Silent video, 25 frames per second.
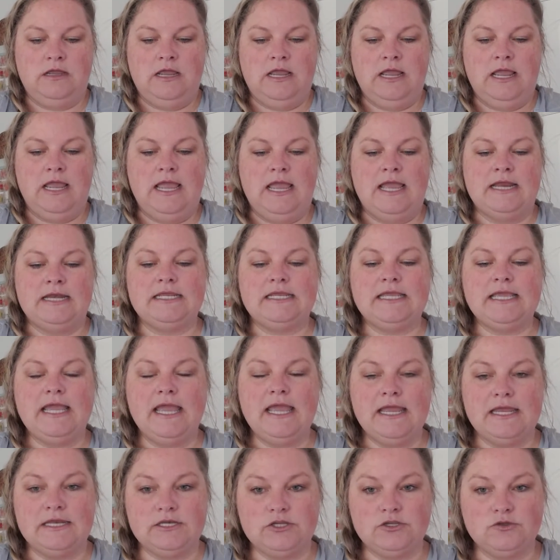And
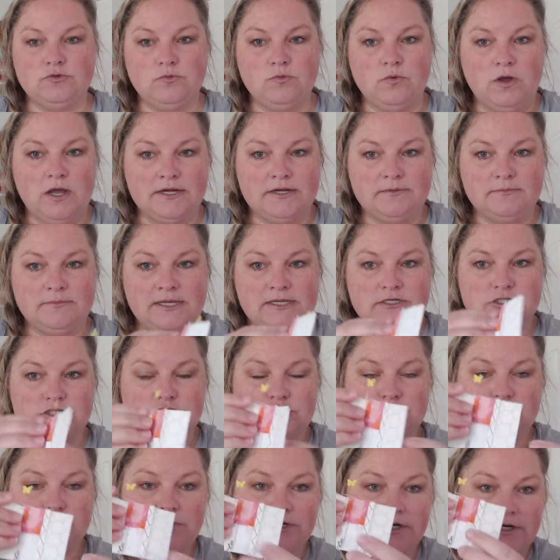again, you want to make
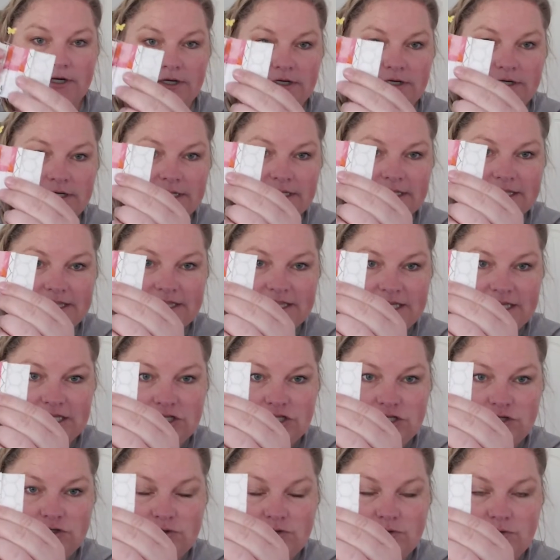sure that
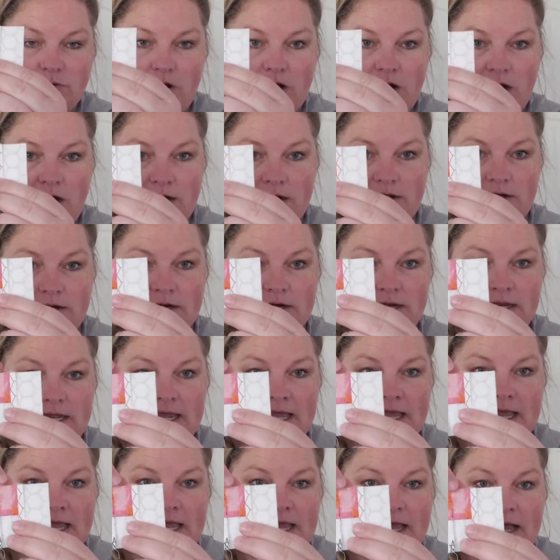you are
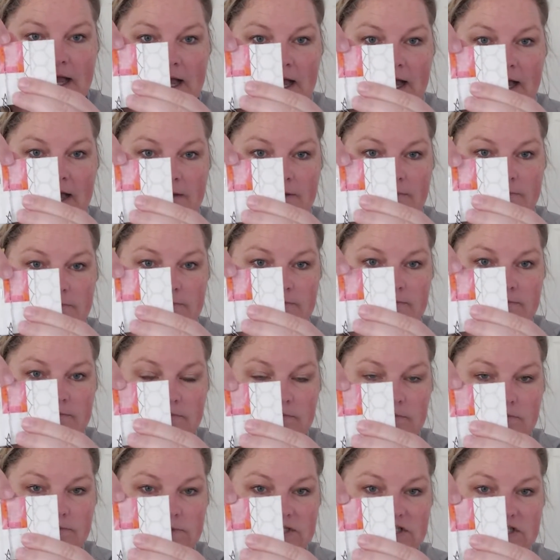
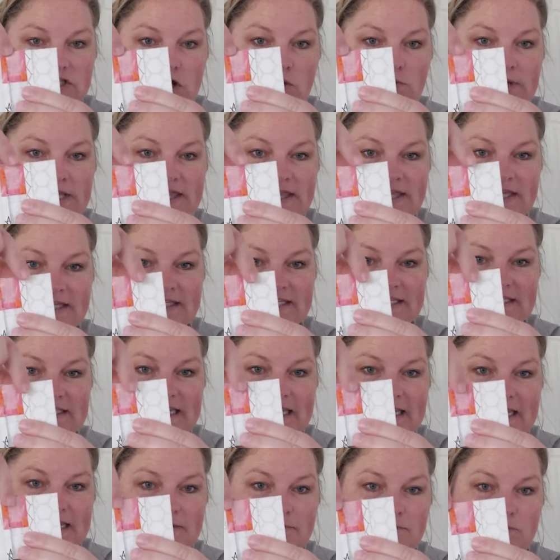sewing this
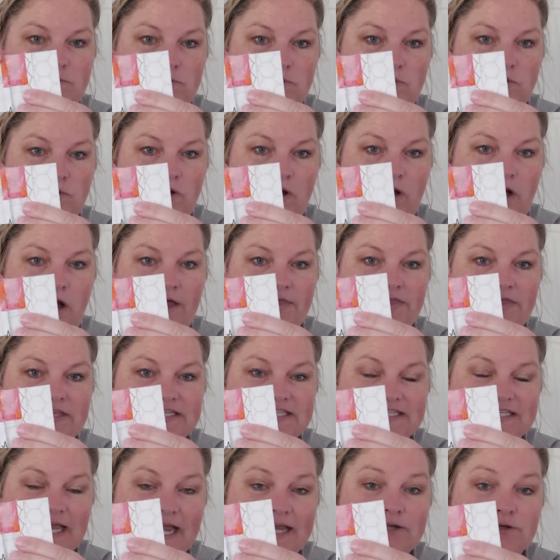seam on the
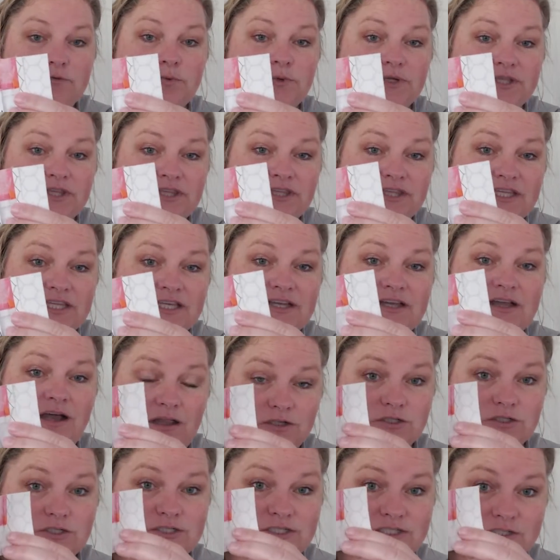side with the
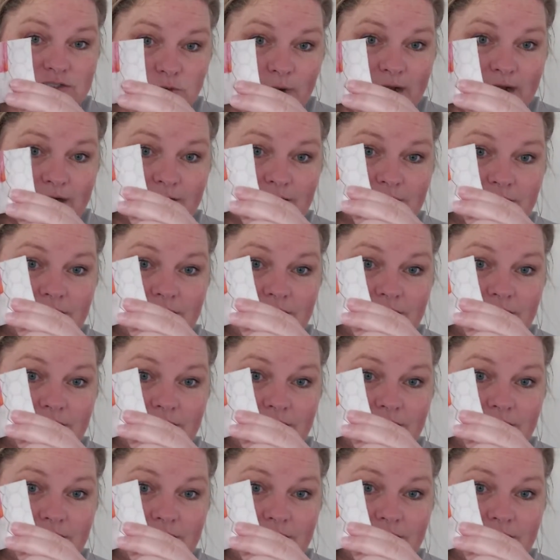colored square.